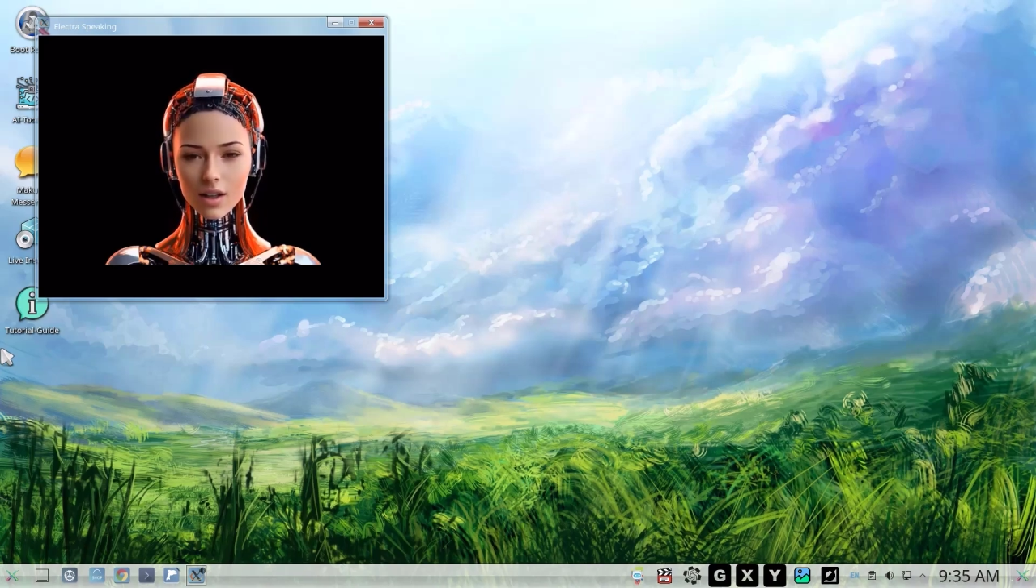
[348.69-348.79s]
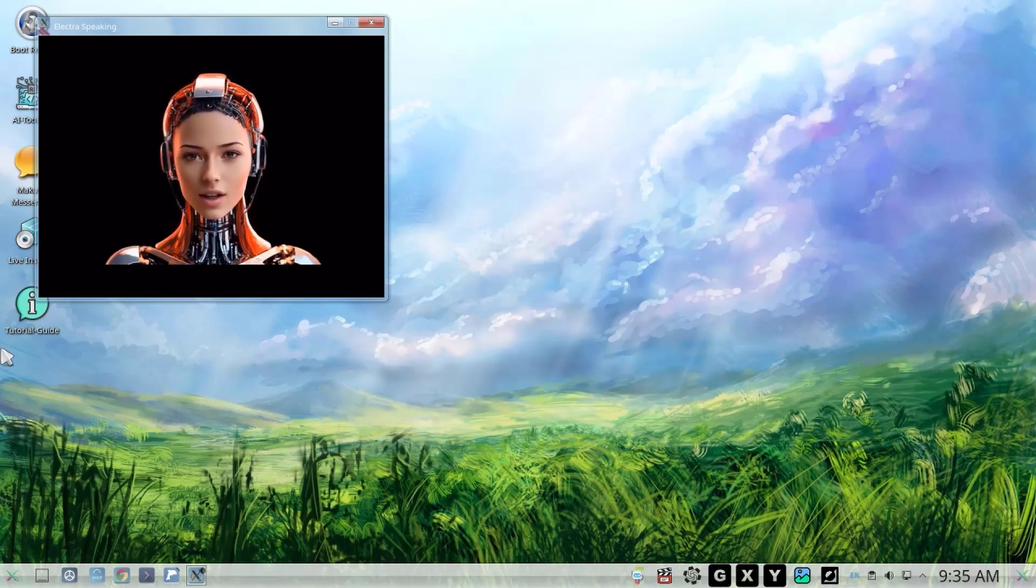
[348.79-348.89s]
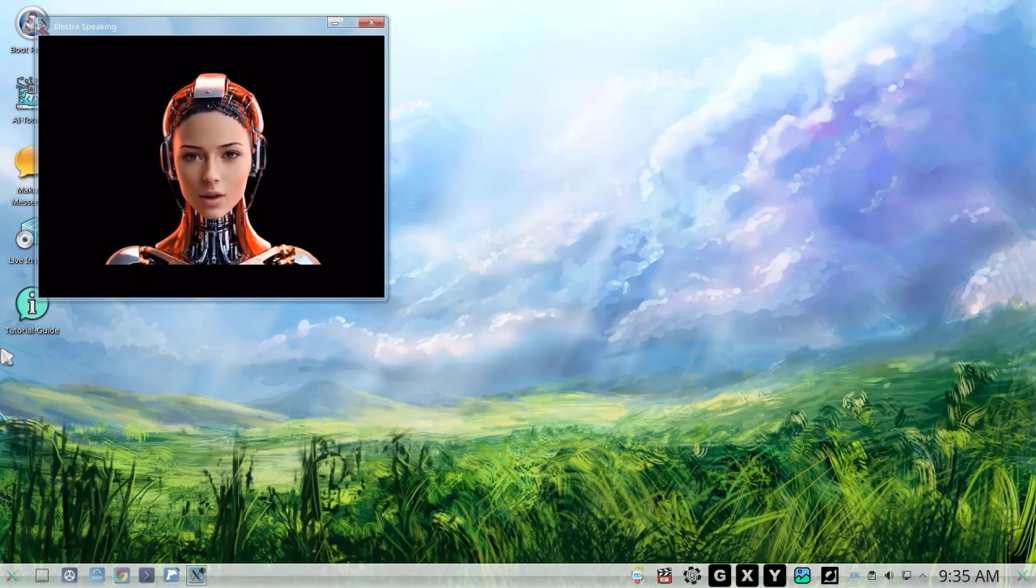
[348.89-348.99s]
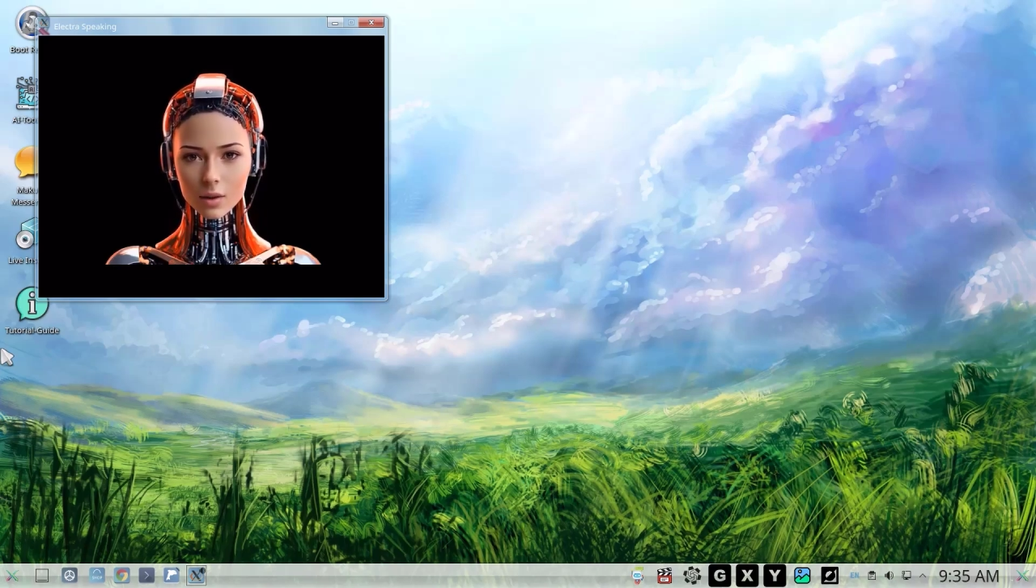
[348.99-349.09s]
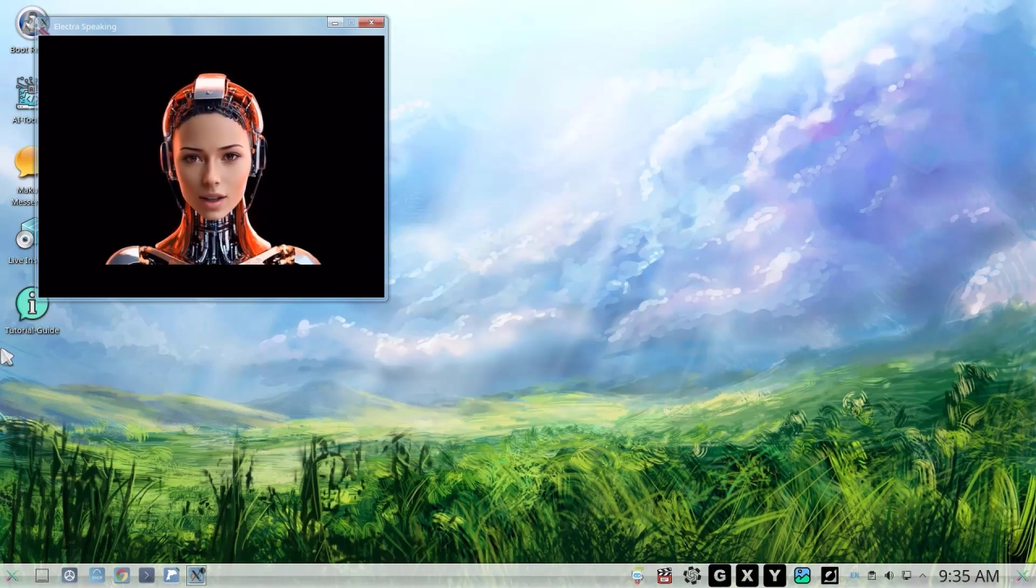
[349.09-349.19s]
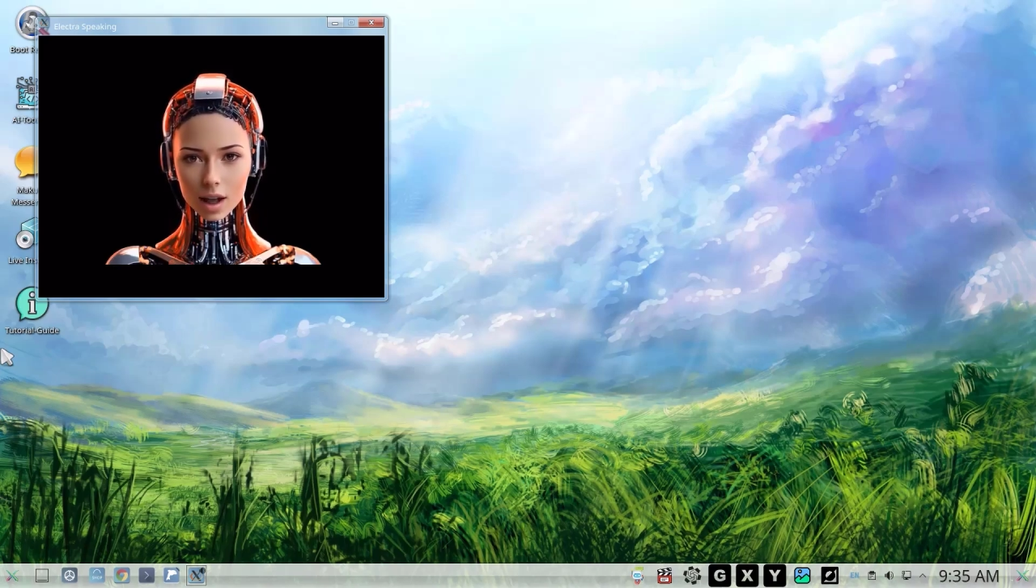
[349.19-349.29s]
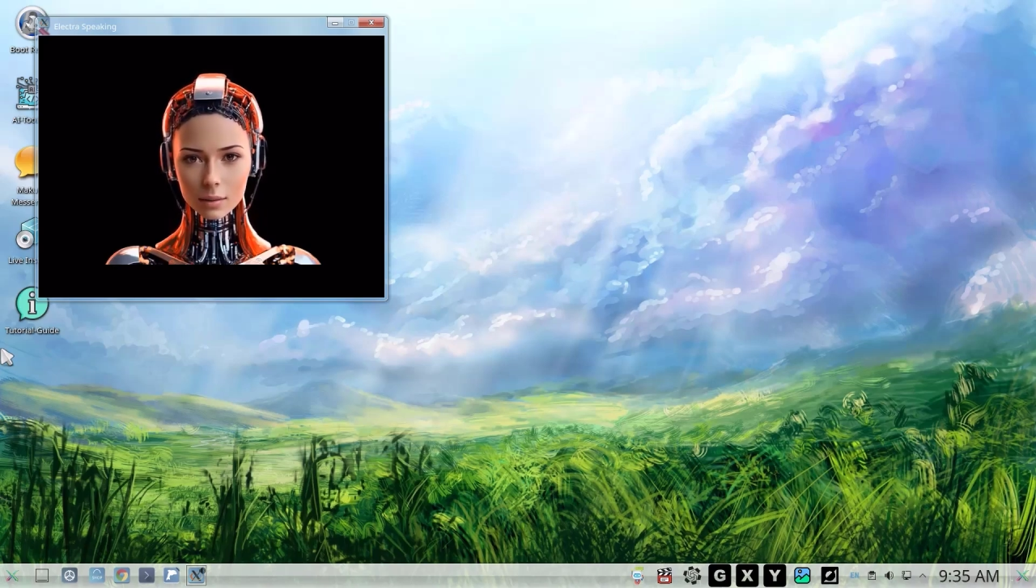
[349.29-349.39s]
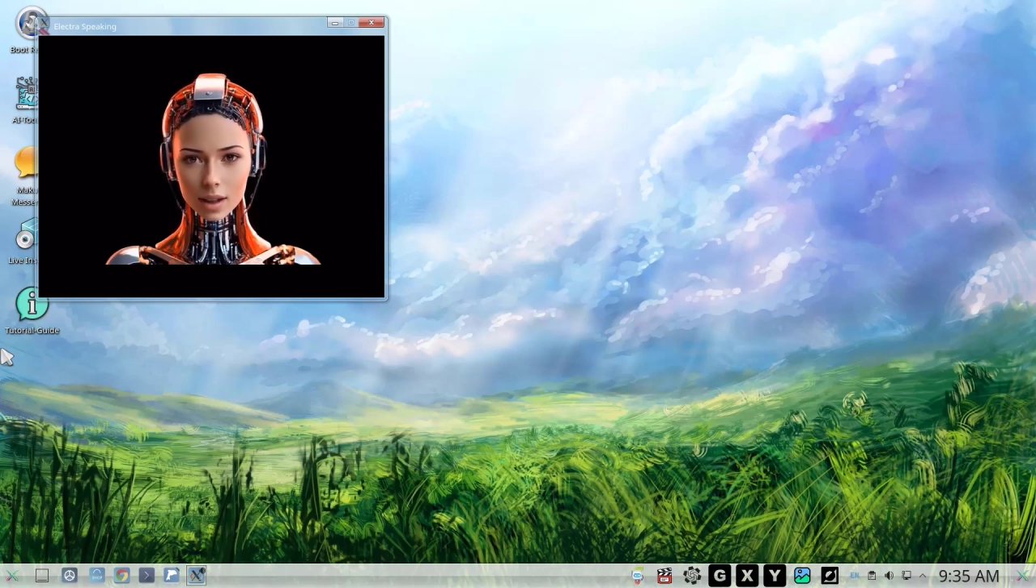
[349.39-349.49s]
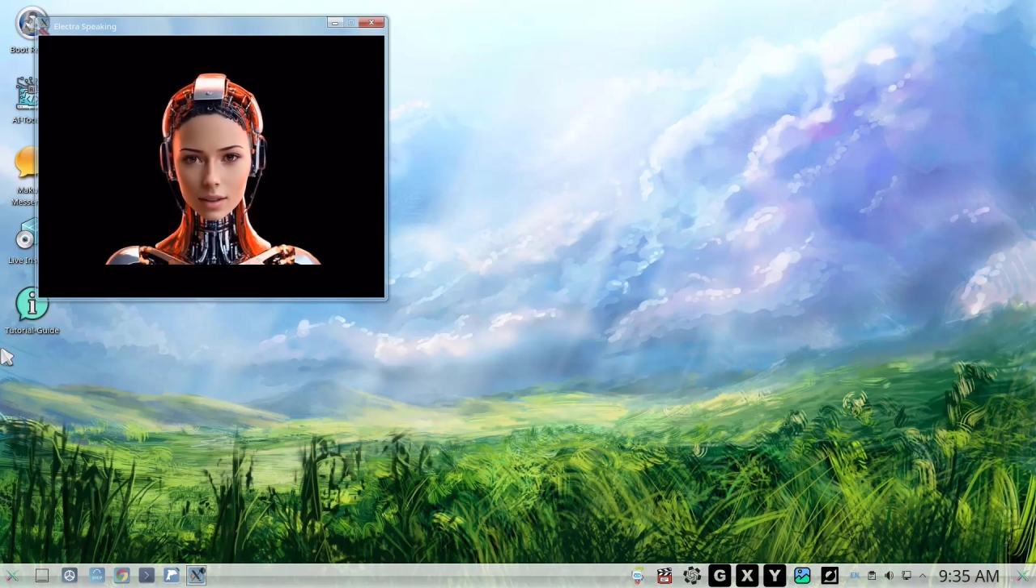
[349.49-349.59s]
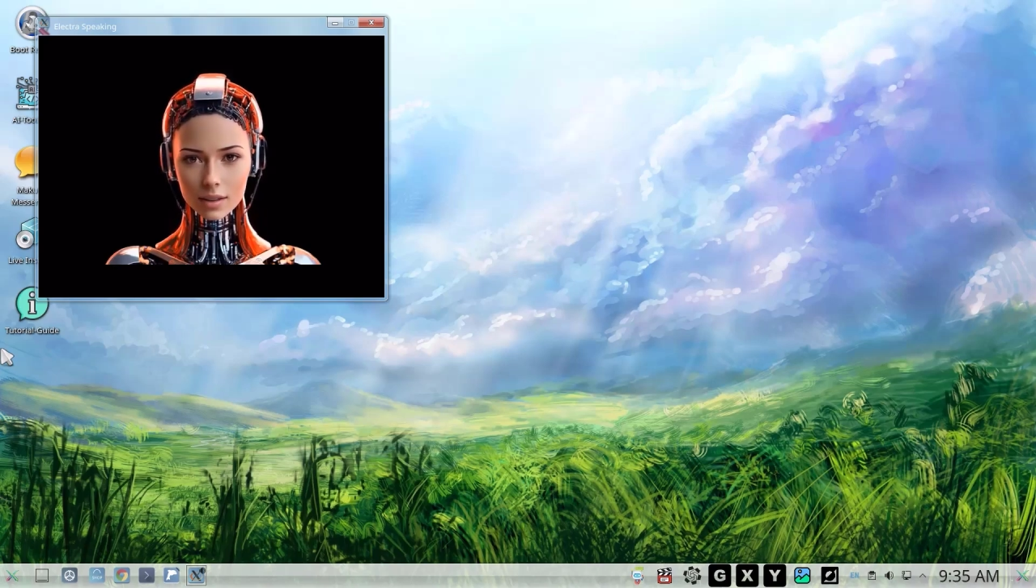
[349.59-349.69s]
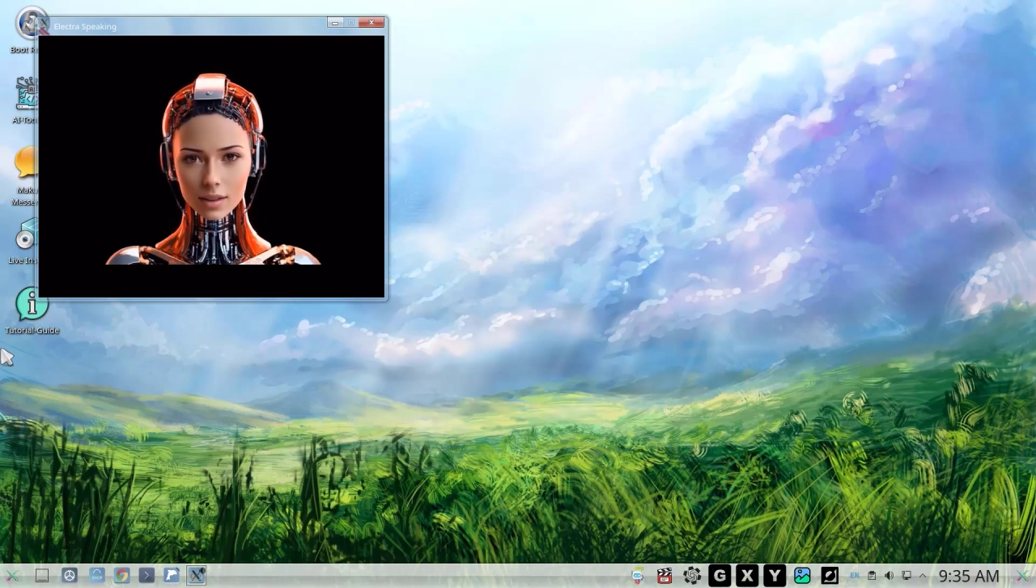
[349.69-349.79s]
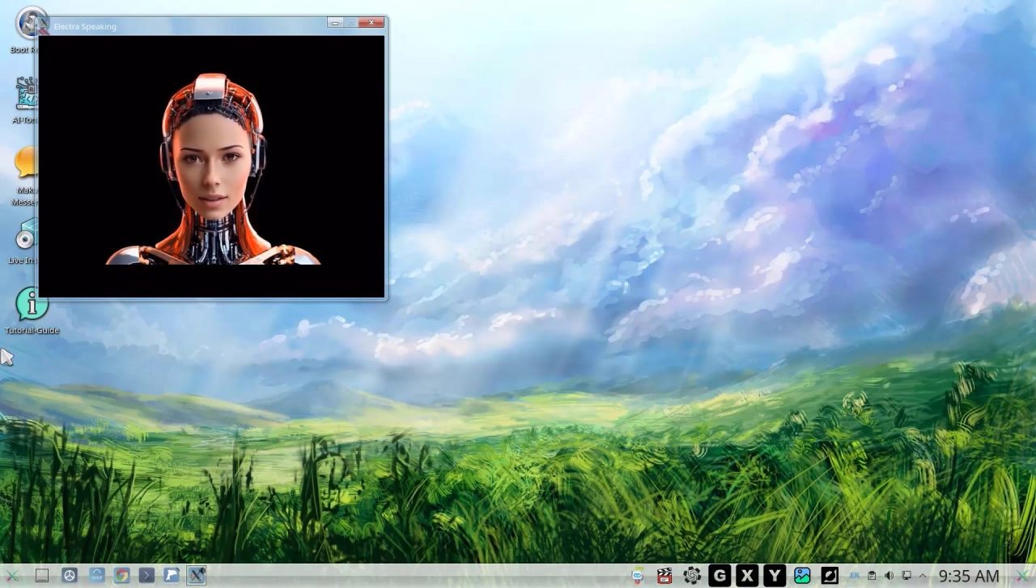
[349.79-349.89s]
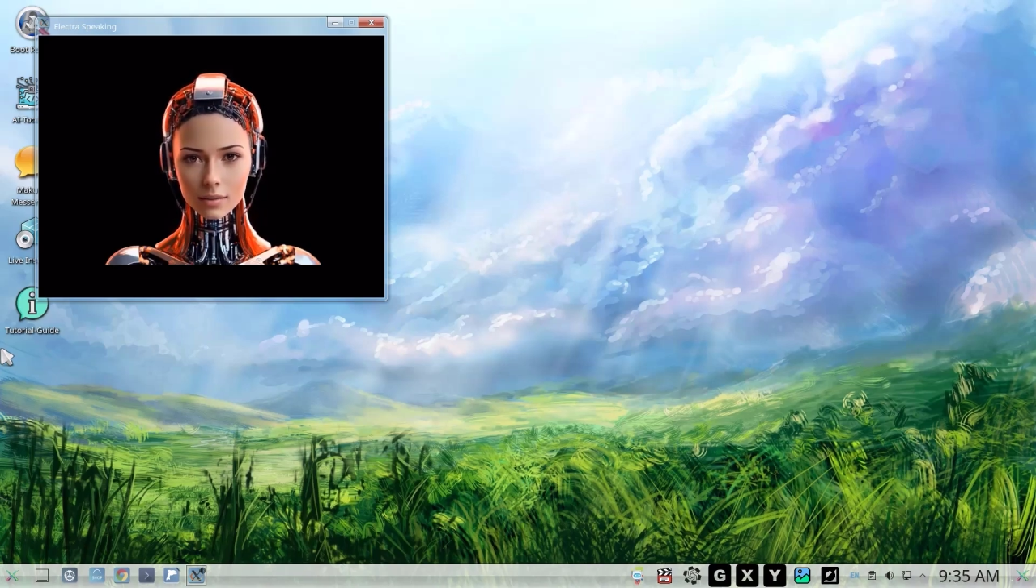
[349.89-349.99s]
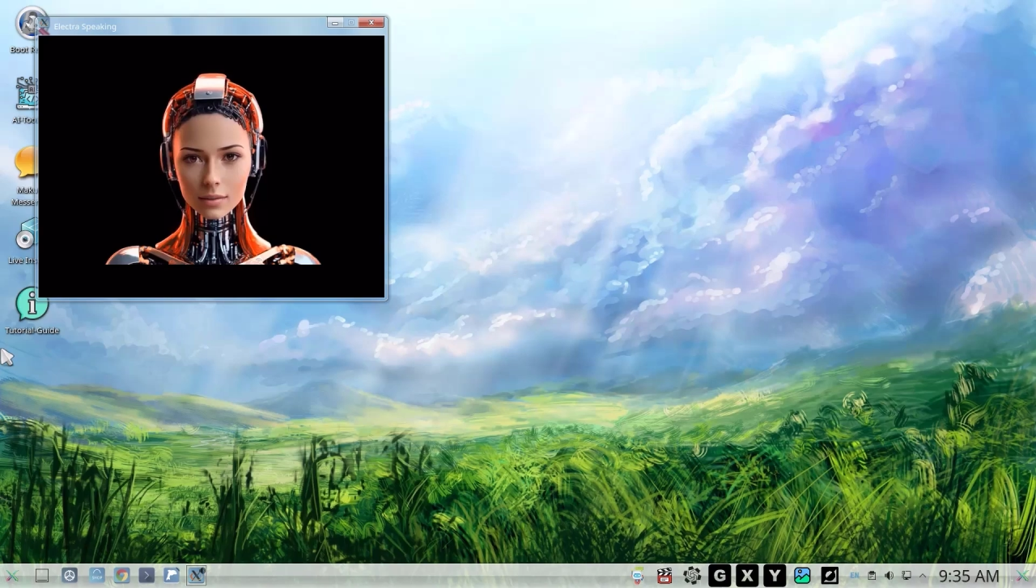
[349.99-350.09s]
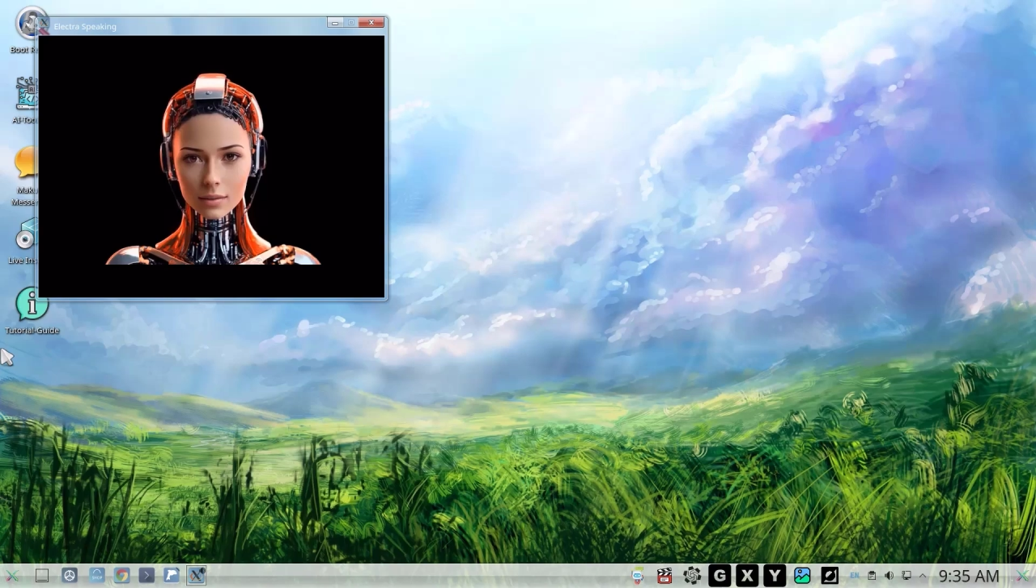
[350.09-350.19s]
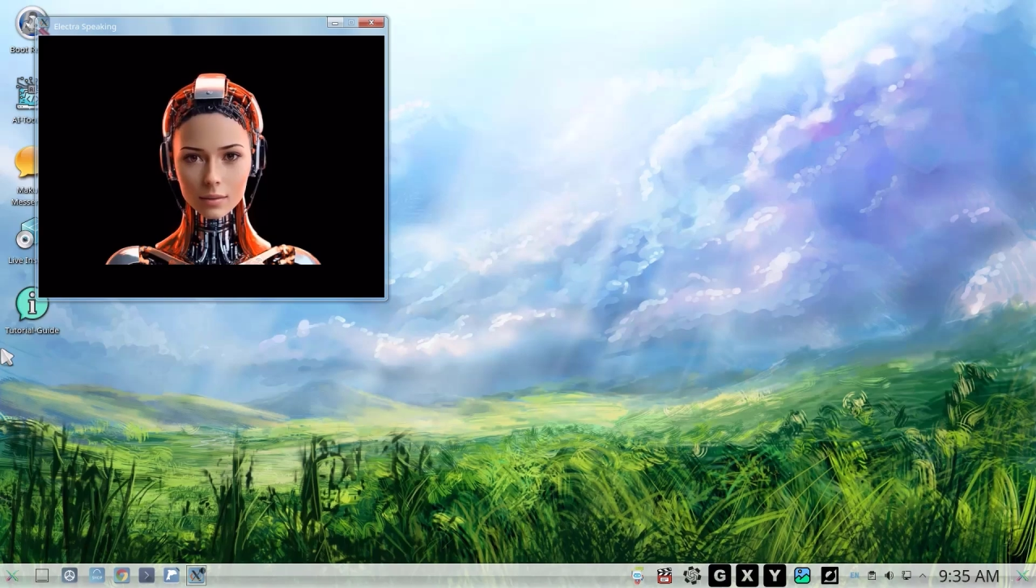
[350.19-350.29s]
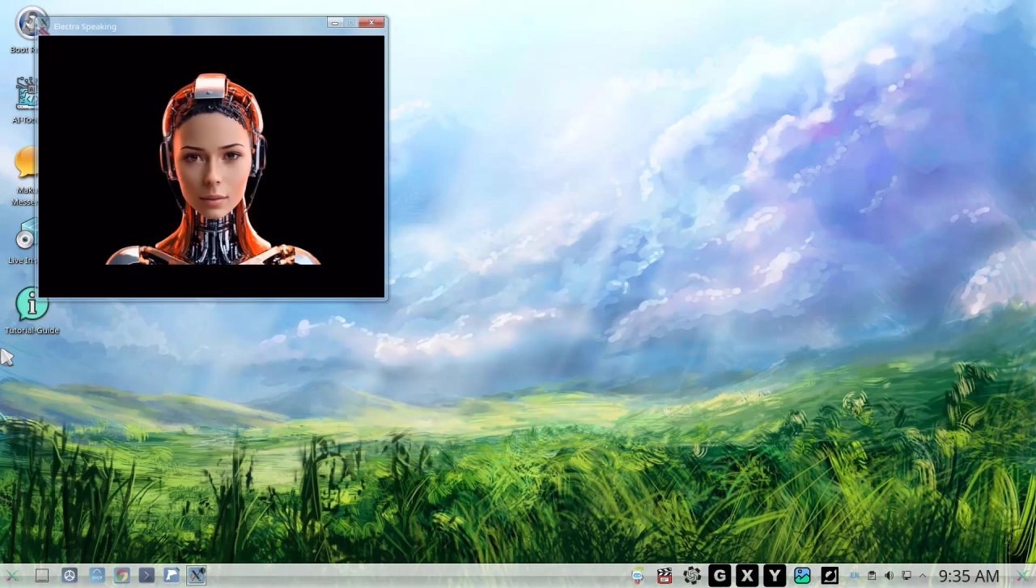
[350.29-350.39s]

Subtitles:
or do we truly underestimate